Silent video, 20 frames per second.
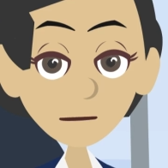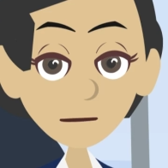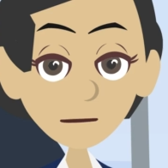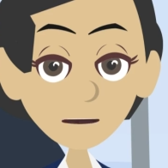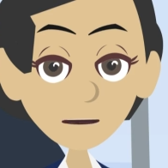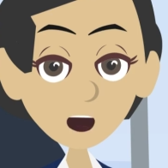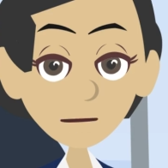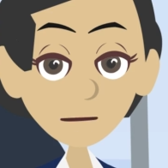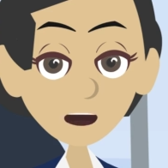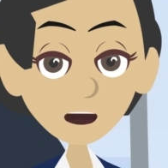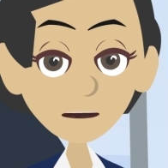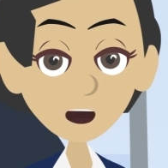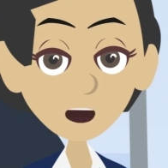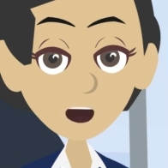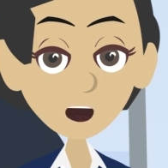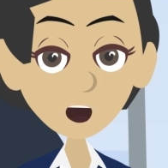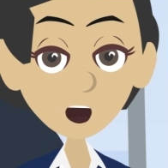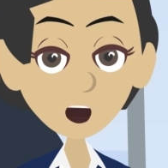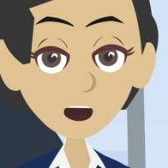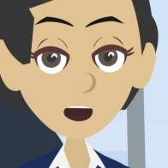This is
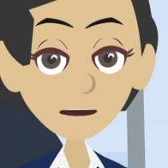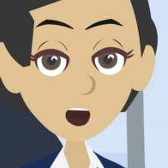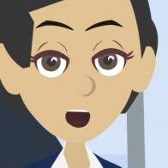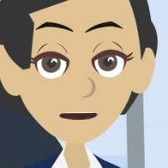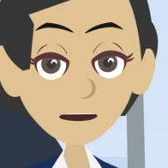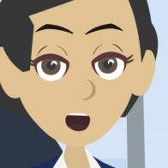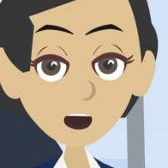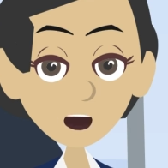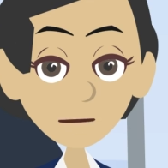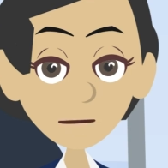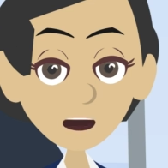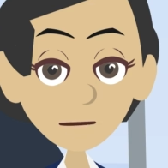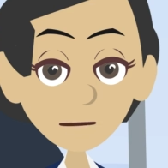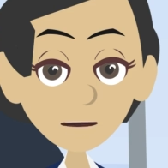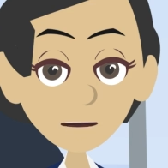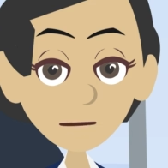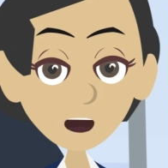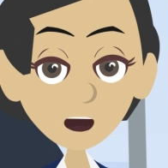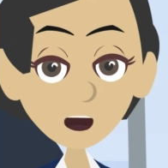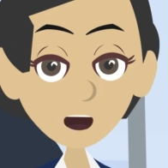another area that the
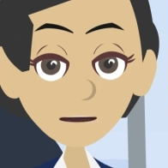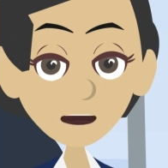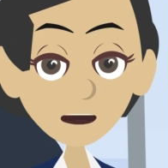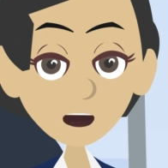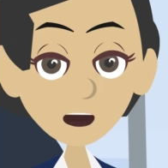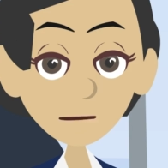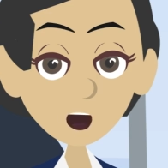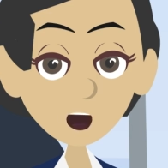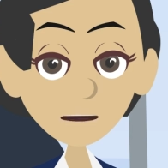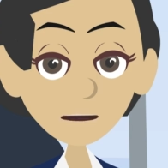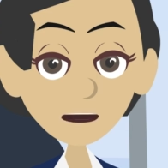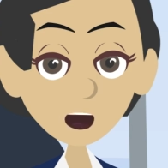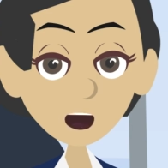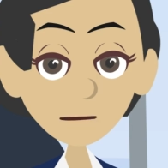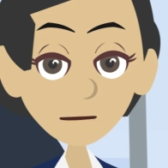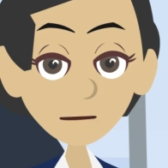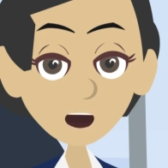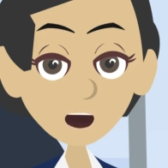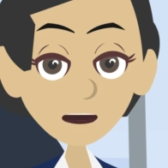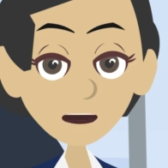food and beverage
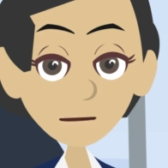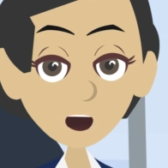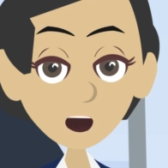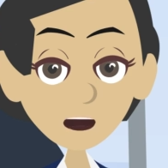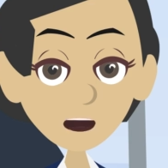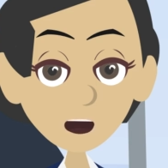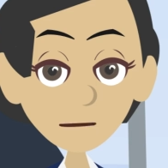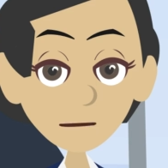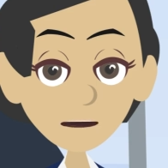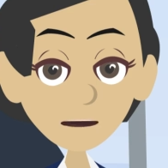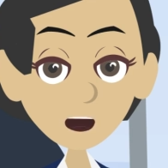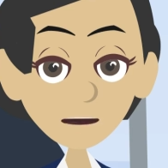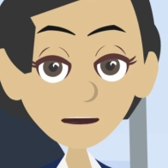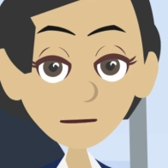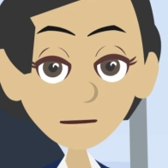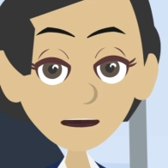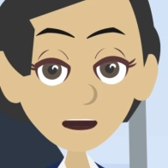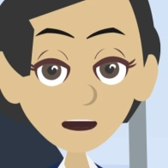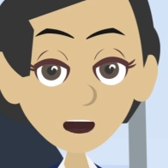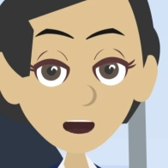controller plays a
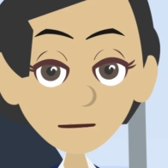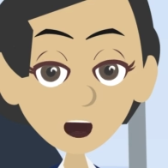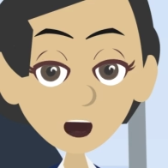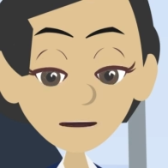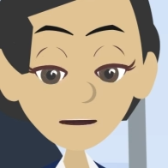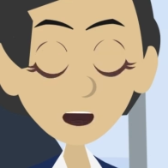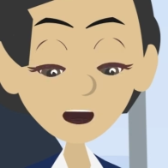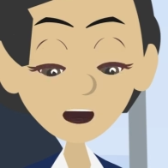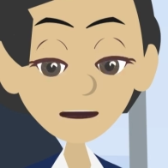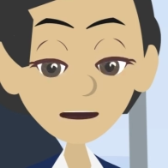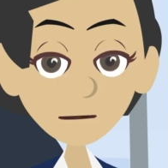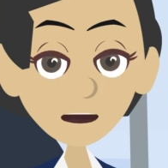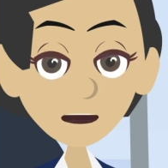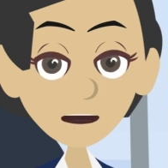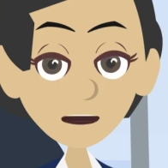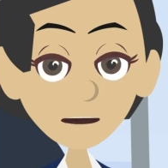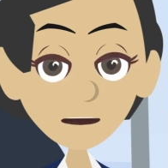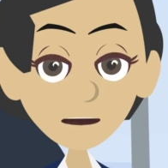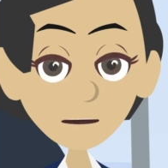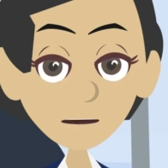major role in the
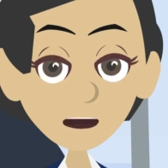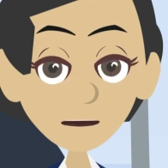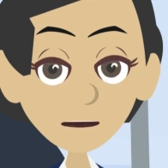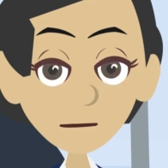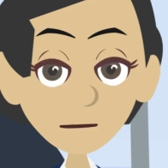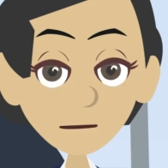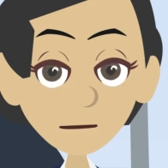hotel.